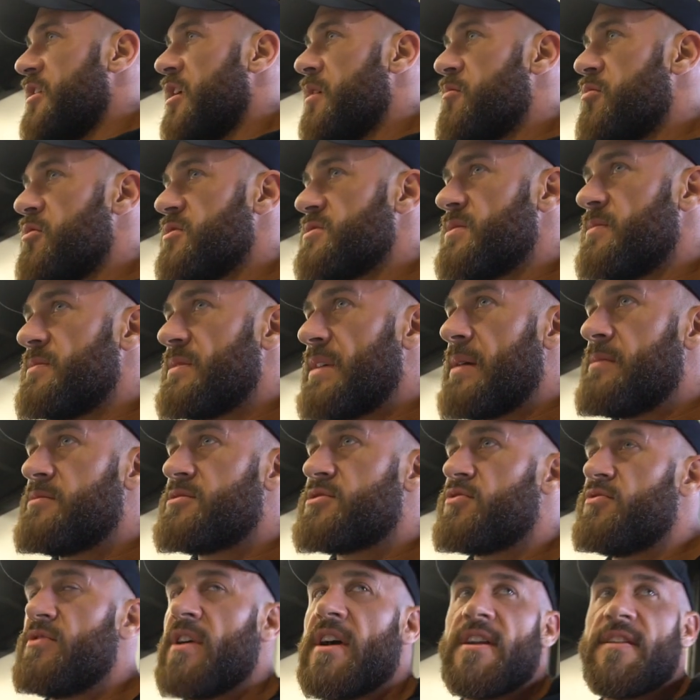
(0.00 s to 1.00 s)
numbers sometimes,
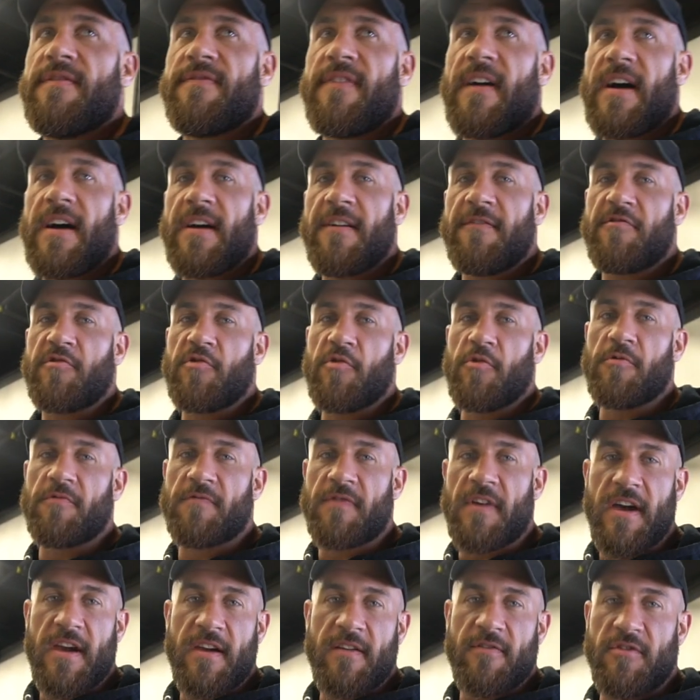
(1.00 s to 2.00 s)
two ninety-five, two oh
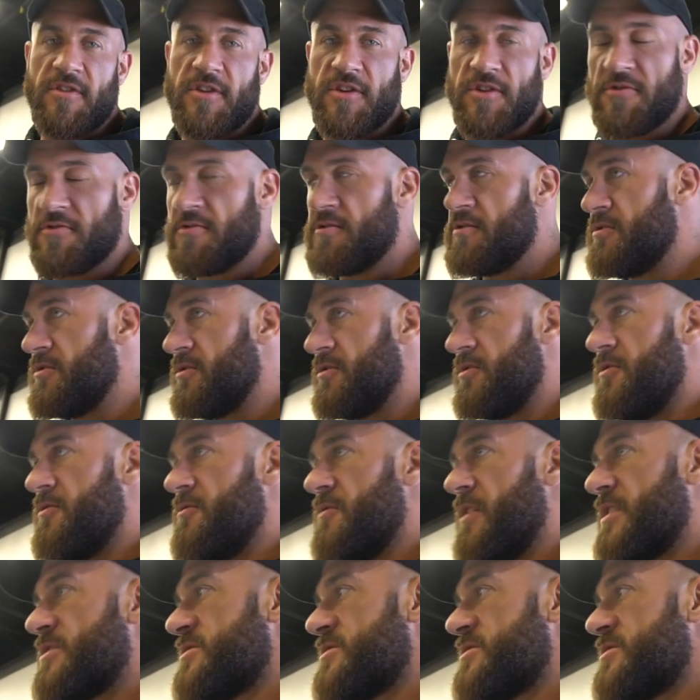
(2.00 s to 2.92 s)
five when you do